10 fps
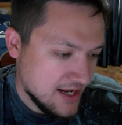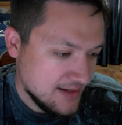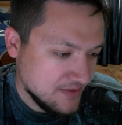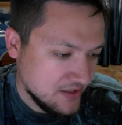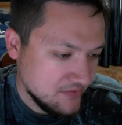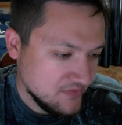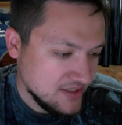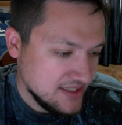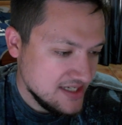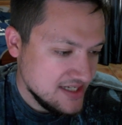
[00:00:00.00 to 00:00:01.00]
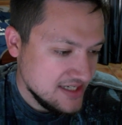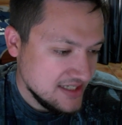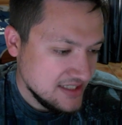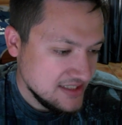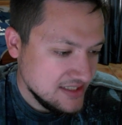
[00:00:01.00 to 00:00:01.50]
I mean,
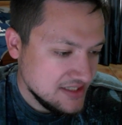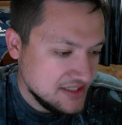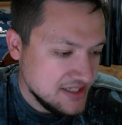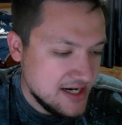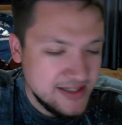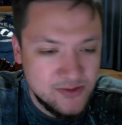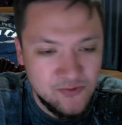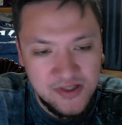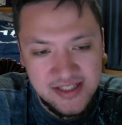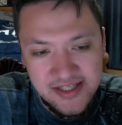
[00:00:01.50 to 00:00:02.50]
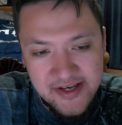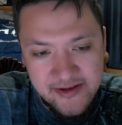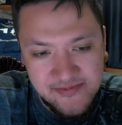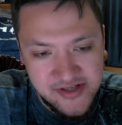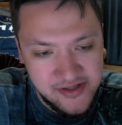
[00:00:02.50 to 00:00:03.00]
you gotta win
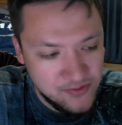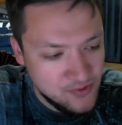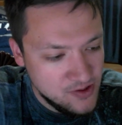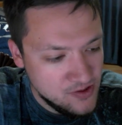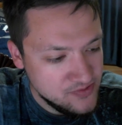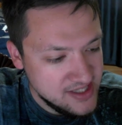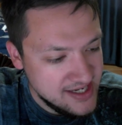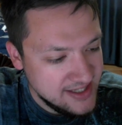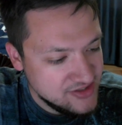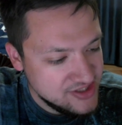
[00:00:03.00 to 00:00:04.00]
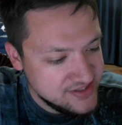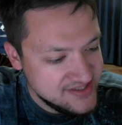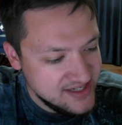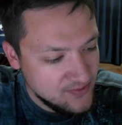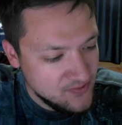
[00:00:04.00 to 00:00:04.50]
games on the road. And I just
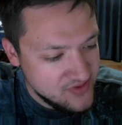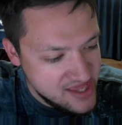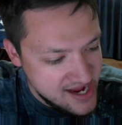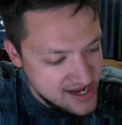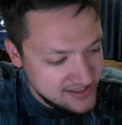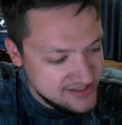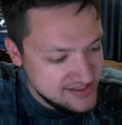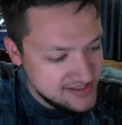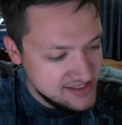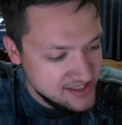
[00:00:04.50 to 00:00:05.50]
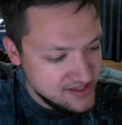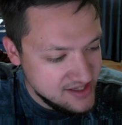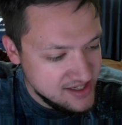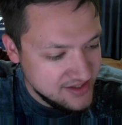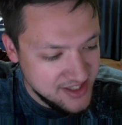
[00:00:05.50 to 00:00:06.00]
think with that,
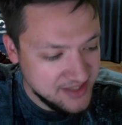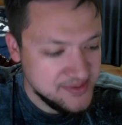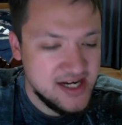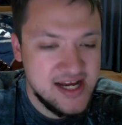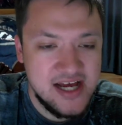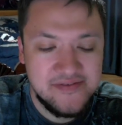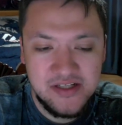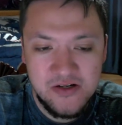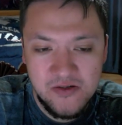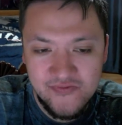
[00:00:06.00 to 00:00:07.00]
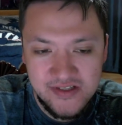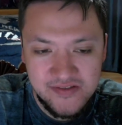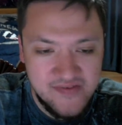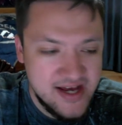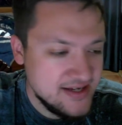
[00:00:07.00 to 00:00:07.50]
them not having home
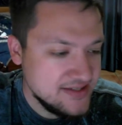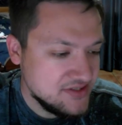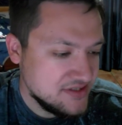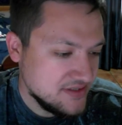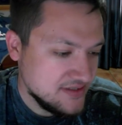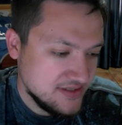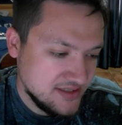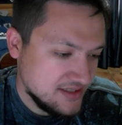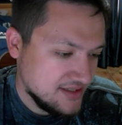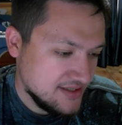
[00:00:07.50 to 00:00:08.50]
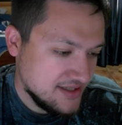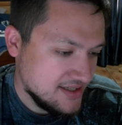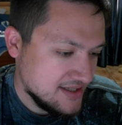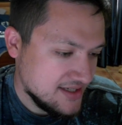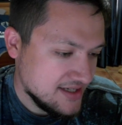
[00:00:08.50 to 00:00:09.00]
field advantage,
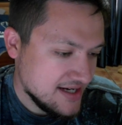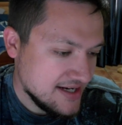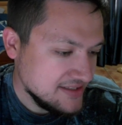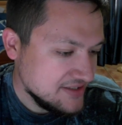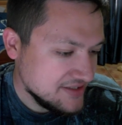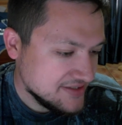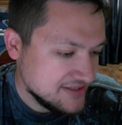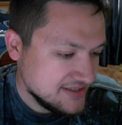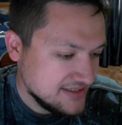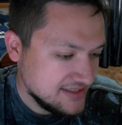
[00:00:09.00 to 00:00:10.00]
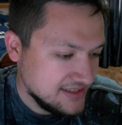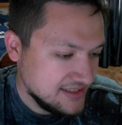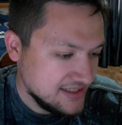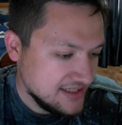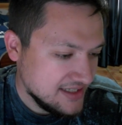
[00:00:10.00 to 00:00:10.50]
I
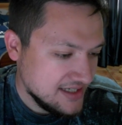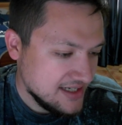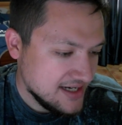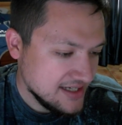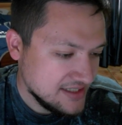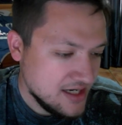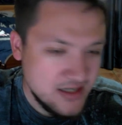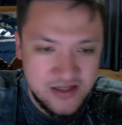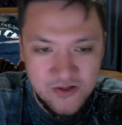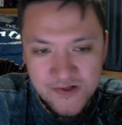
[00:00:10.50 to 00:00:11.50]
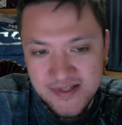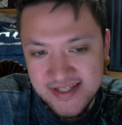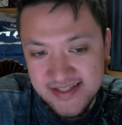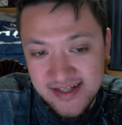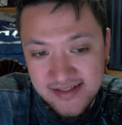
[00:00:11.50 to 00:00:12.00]
gotta go with
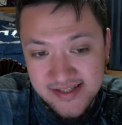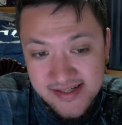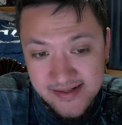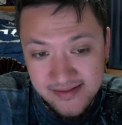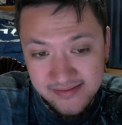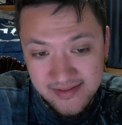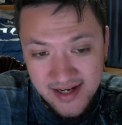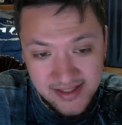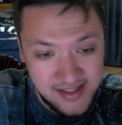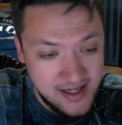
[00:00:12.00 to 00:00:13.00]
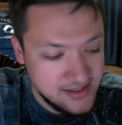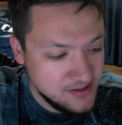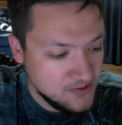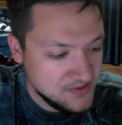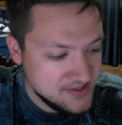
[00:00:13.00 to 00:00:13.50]
Suns here. I gotta
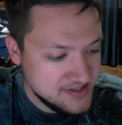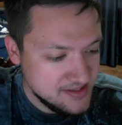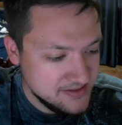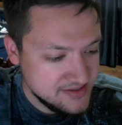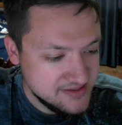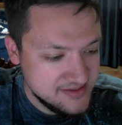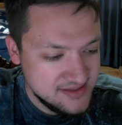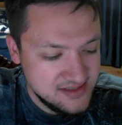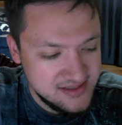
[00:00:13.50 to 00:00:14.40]
go with Suns.